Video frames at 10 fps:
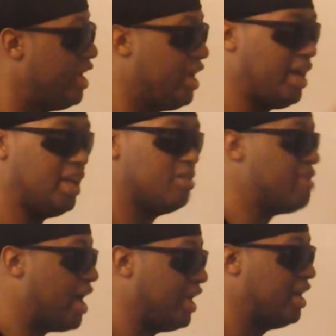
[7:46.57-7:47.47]

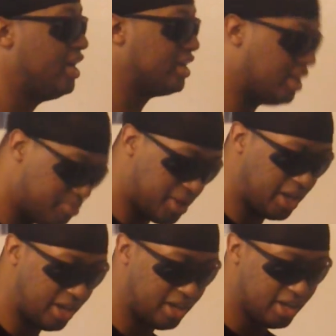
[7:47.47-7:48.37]
Anybody can
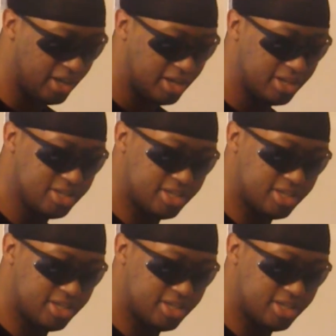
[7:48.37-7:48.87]
be the